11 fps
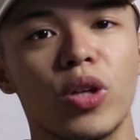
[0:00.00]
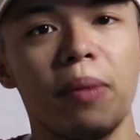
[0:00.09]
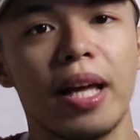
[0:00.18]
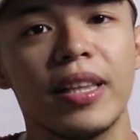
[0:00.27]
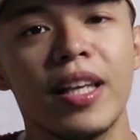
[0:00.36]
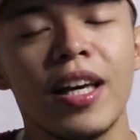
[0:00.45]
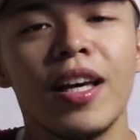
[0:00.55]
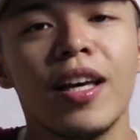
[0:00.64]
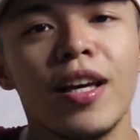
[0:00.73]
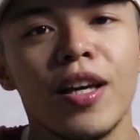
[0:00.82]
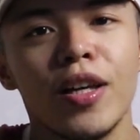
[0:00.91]
naman,
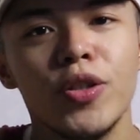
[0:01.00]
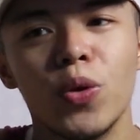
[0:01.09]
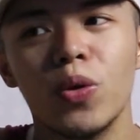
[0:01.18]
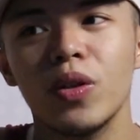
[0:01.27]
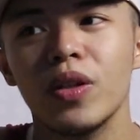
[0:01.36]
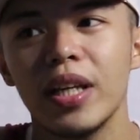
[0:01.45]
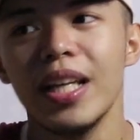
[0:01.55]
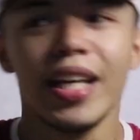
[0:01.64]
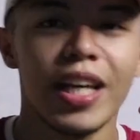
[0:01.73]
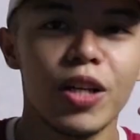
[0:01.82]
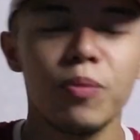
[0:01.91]
yung
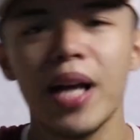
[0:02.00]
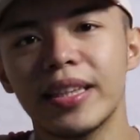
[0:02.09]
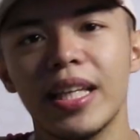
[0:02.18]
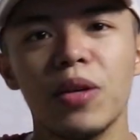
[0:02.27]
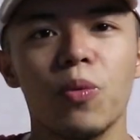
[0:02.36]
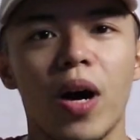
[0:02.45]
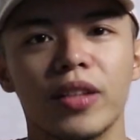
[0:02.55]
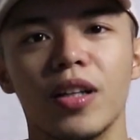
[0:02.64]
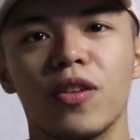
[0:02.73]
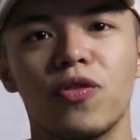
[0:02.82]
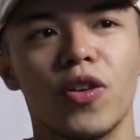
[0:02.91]
iniinom nating
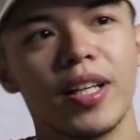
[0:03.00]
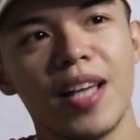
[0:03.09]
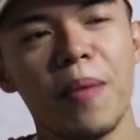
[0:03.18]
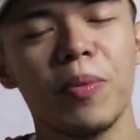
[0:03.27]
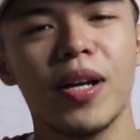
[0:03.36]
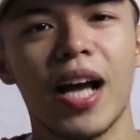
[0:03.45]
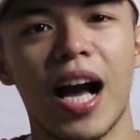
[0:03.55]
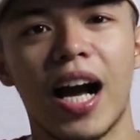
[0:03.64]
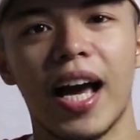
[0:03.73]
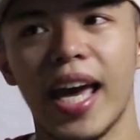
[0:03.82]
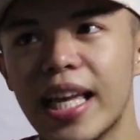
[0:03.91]
water, for example,
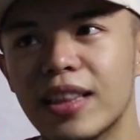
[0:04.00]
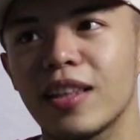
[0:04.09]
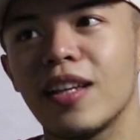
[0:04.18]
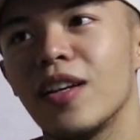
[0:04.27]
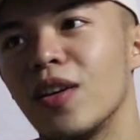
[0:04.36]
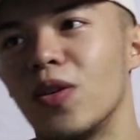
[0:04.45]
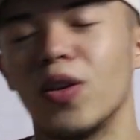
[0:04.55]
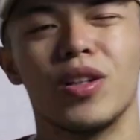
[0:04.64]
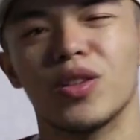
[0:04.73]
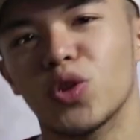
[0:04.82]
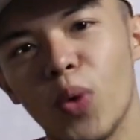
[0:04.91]
nakaka 8
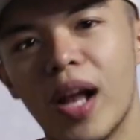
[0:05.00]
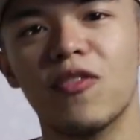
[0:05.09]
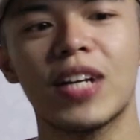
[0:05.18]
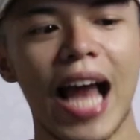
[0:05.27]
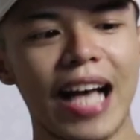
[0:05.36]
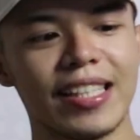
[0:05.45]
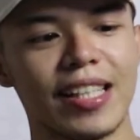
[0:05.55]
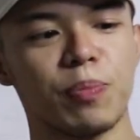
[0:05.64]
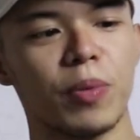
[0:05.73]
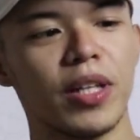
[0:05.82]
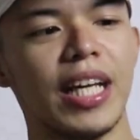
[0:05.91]
or 12
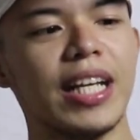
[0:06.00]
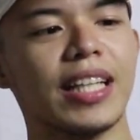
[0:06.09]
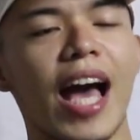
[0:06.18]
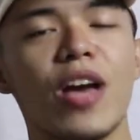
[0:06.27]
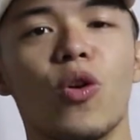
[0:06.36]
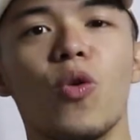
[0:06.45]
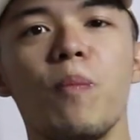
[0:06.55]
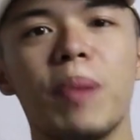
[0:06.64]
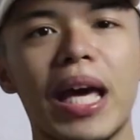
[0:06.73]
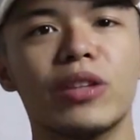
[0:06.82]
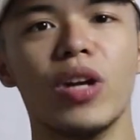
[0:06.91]
glasses per day na tayo,
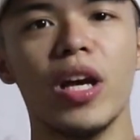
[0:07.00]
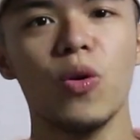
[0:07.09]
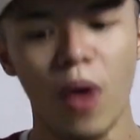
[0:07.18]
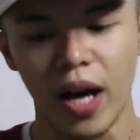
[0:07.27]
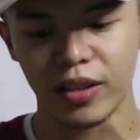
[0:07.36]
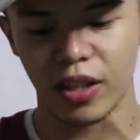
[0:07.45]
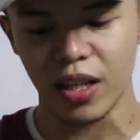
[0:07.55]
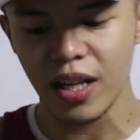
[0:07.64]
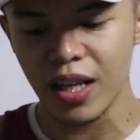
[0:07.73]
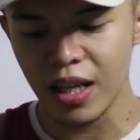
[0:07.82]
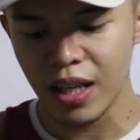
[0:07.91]
kumpleto na yung water
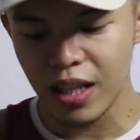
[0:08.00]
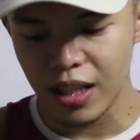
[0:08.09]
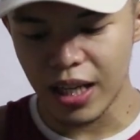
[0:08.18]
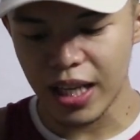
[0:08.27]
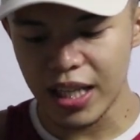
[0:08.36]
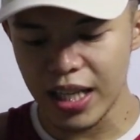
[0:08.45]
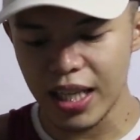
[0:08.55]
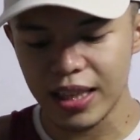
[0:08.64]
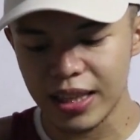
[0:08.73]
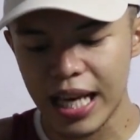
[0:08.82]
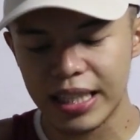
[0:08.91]
na
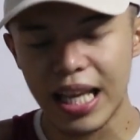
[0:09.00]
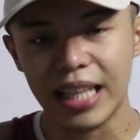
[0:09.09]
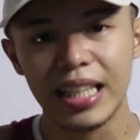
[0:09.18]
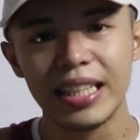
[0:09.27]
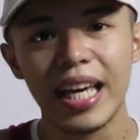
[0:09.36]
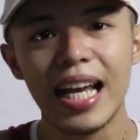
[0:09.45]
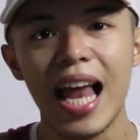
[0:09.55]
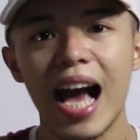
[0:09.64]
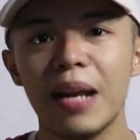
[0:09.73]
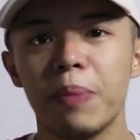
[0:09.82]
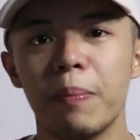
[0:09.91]
ini-intake natin,
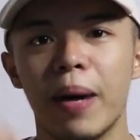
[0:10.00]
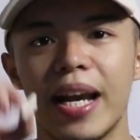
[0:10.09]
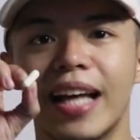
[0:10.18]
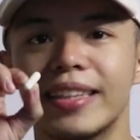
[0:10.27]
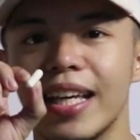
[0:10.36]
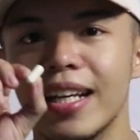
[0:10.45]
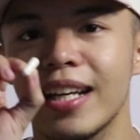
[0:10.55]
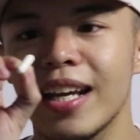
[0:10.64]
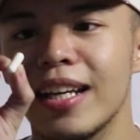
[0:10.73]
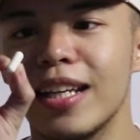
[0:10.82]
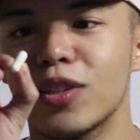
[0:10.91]
kailangan pa ba natin
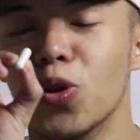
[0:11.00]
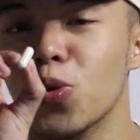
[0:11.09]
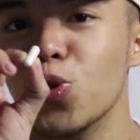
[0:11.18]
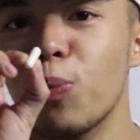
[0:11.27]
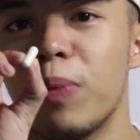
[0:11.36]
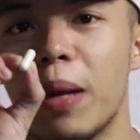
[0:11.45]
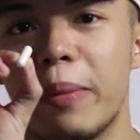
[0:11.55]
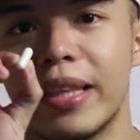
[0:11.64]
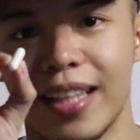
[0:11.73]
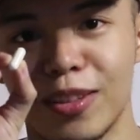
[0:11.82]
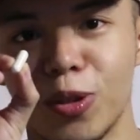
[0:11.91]
nitong
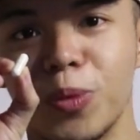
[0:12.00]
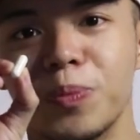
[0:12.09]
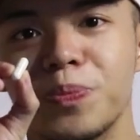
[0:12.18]
supplement na to?